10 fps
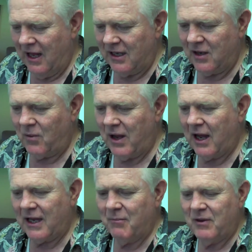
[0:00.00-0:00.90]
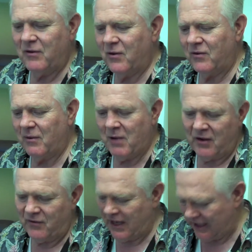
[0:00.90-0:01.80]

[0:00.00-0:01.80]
a little while I got busy doing something else. When I